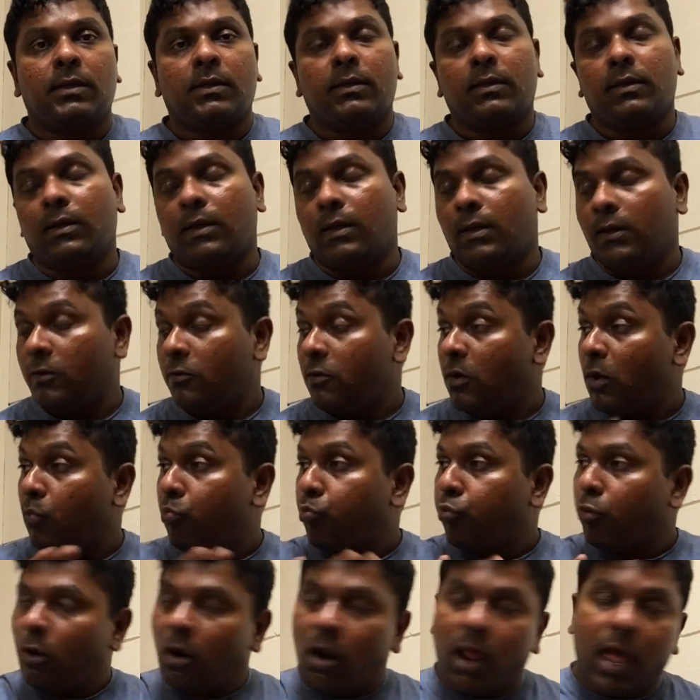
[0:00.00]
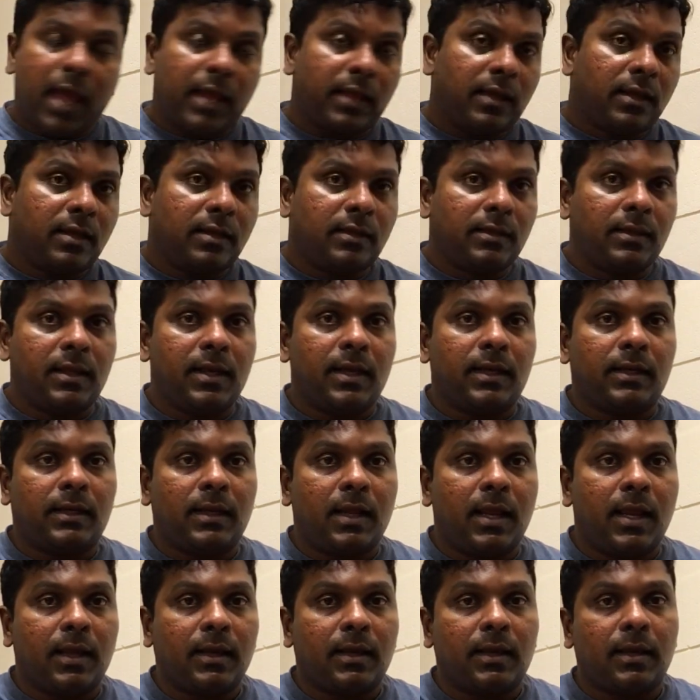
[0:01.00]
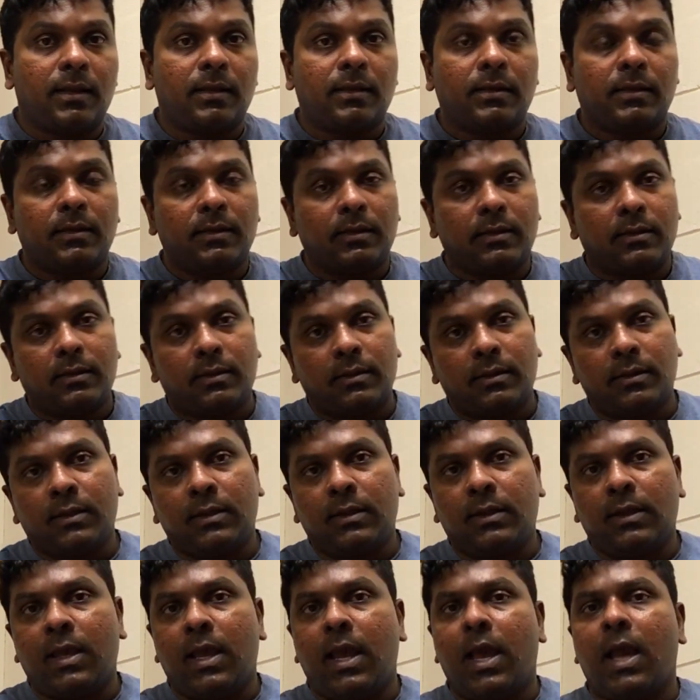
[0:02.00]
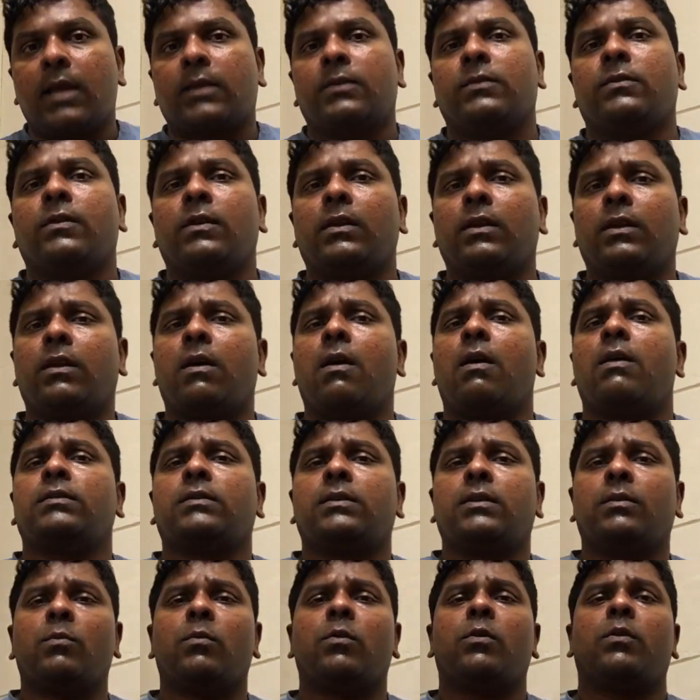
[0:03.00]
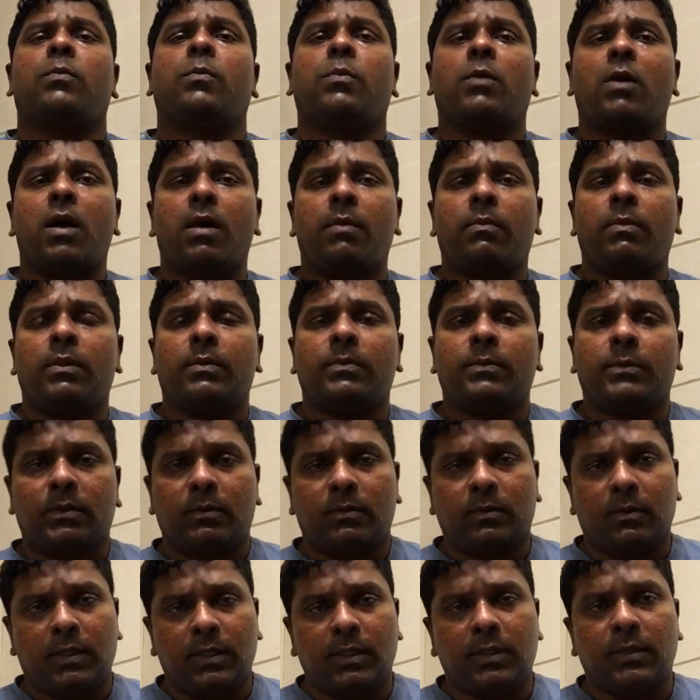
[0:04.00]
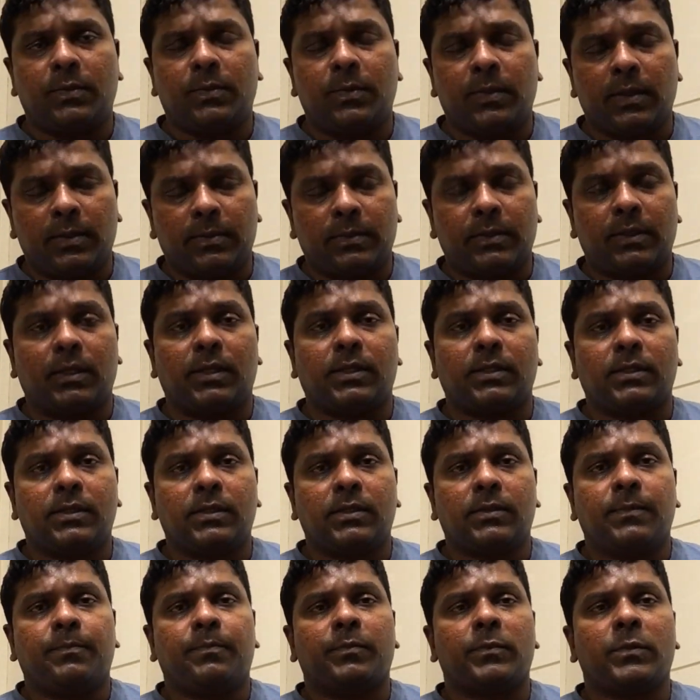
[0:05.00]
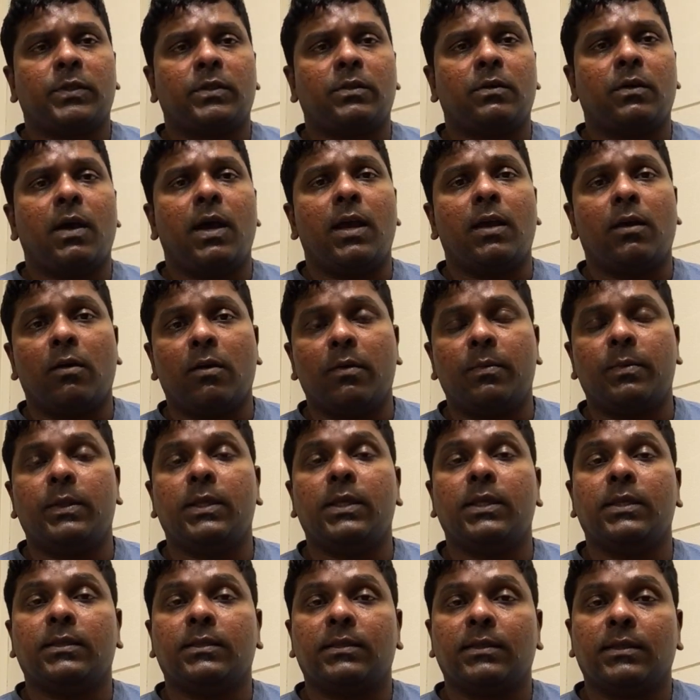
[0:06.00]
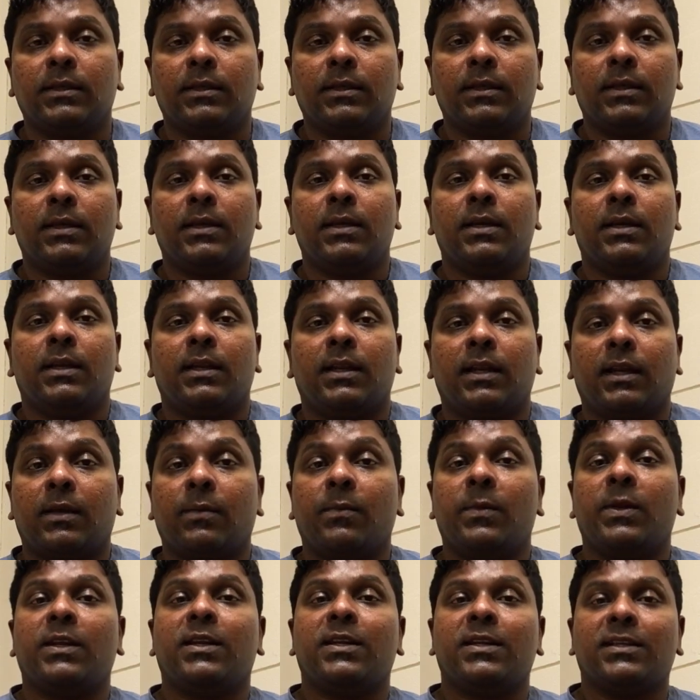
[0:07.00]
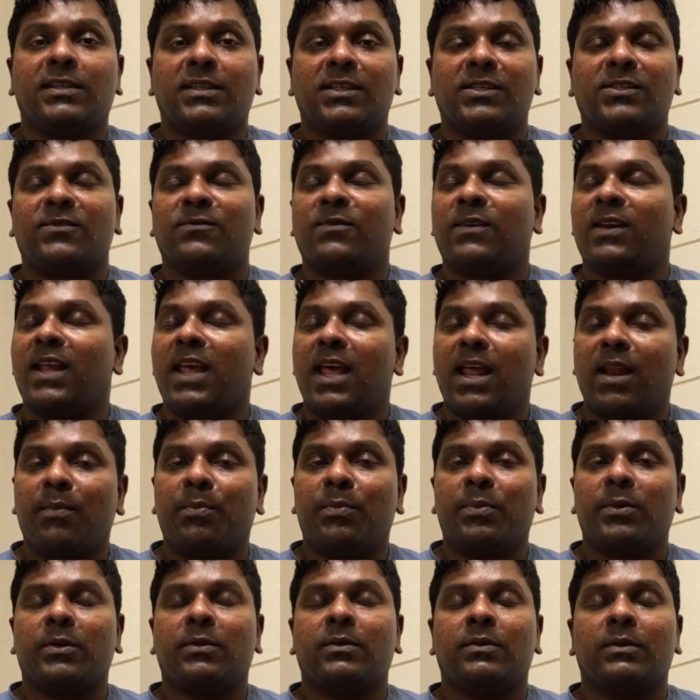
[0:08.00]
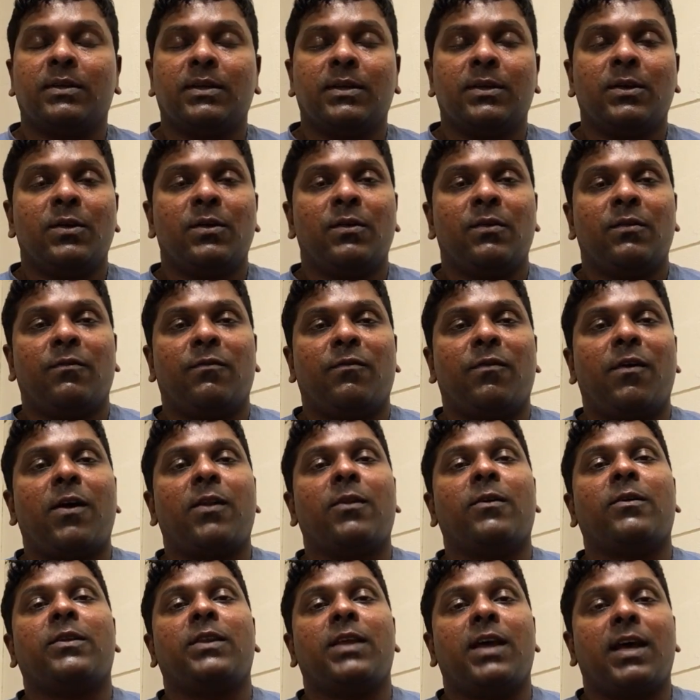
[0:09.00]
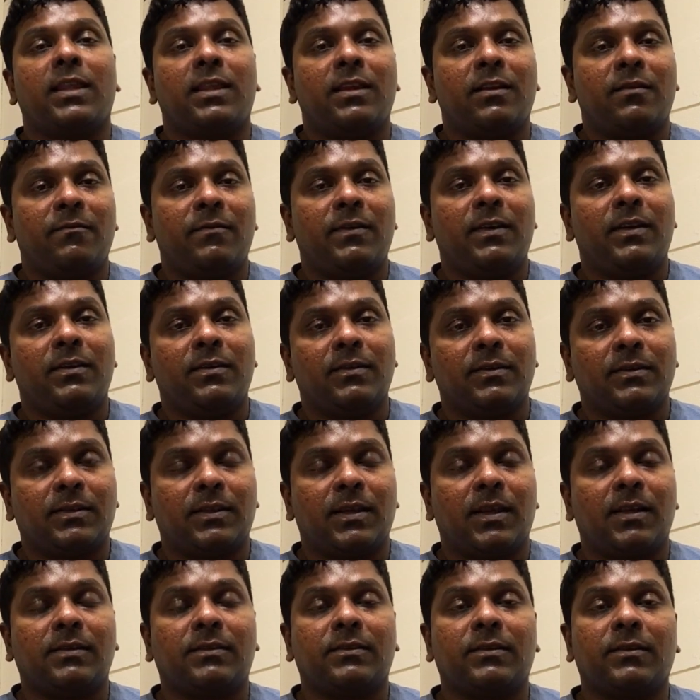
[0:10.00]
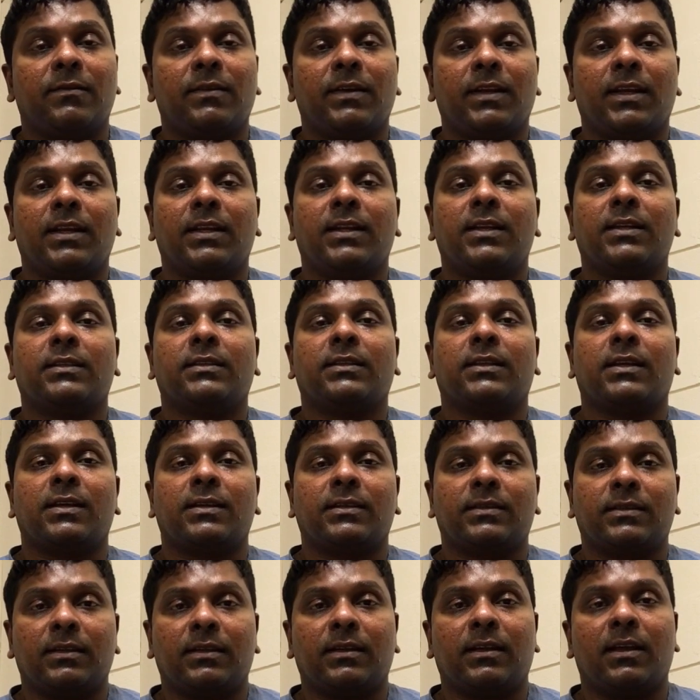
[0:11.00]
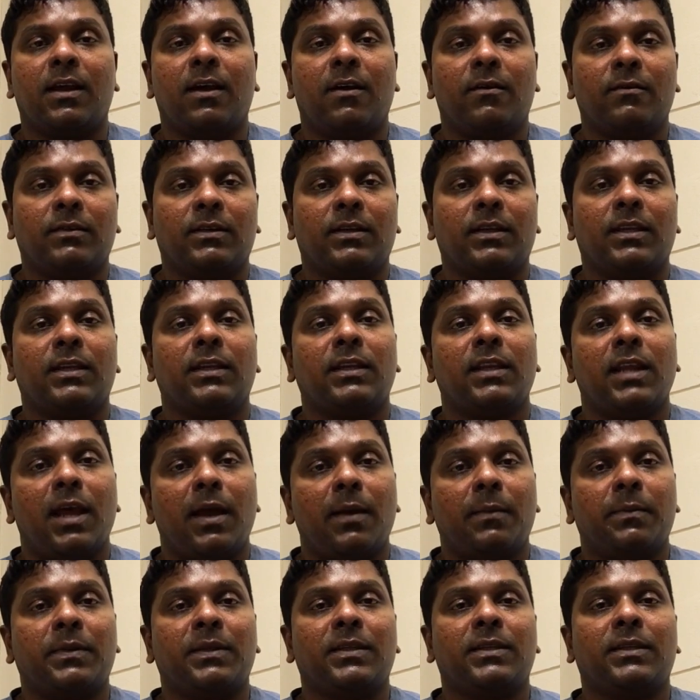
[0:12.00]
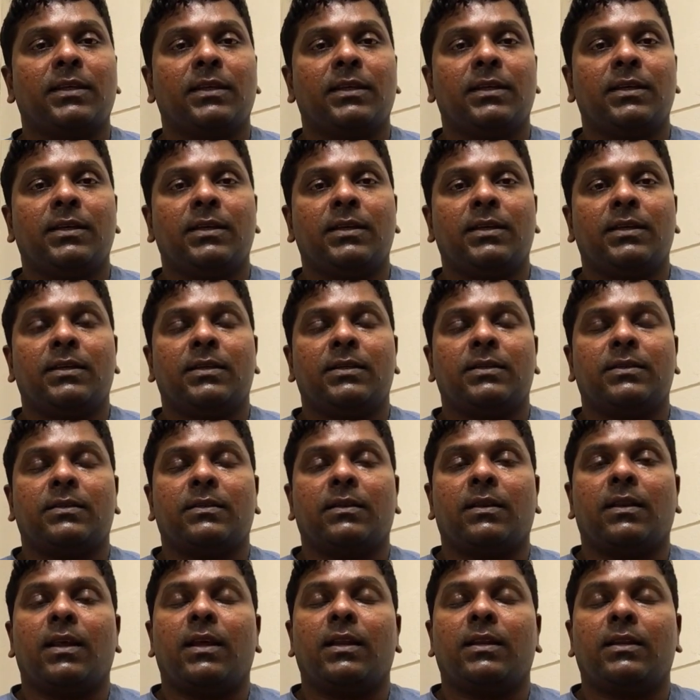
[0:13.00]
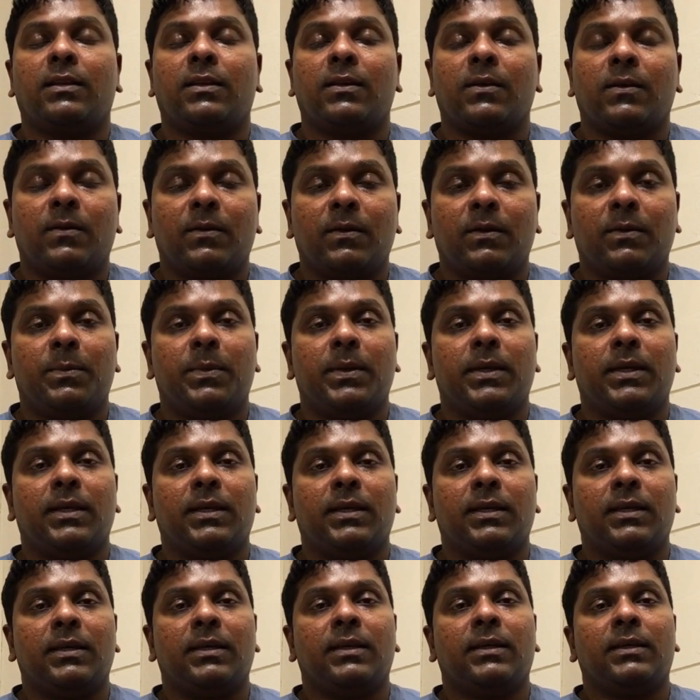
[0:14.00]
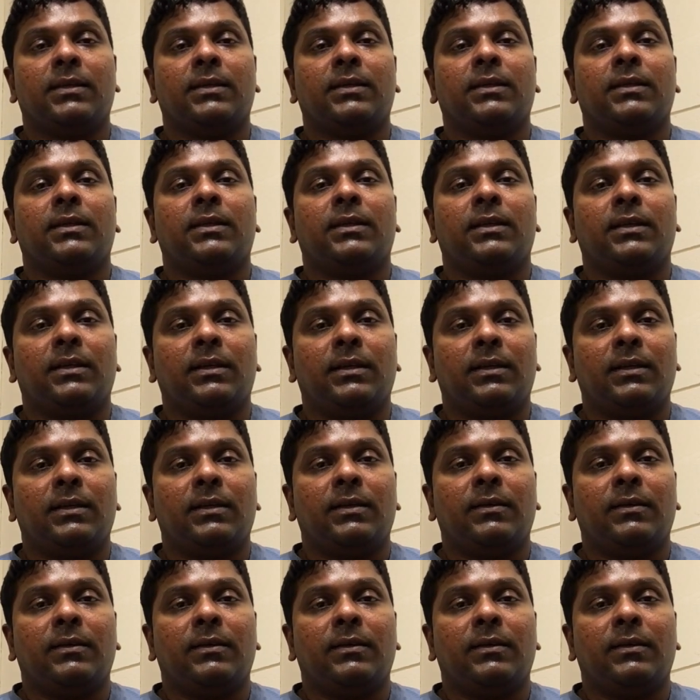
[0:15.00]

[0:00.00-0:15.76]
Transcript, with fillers: you are, you are prolonging the attack and uh, actually causing more problems to these patients. So I hope these uh, recommendations will help you. Follow the other videos also where I discussed gout in depth so that you could be uh,